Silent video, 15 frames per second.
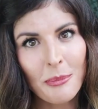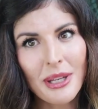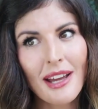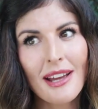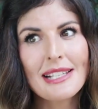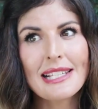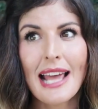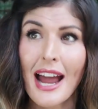
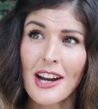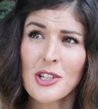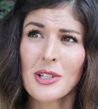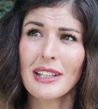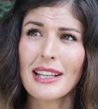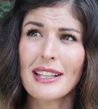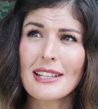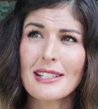because
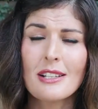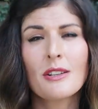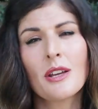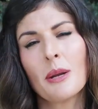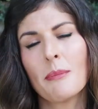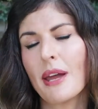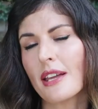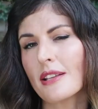actually this is
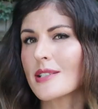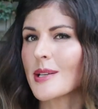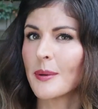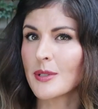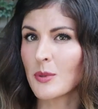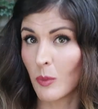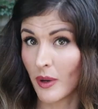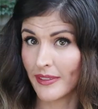gonna make it so
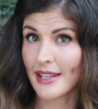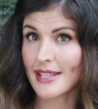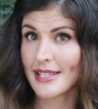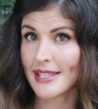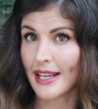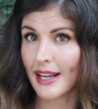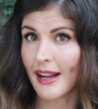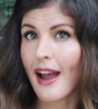it's one less
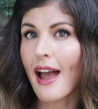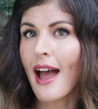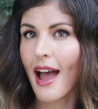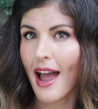thing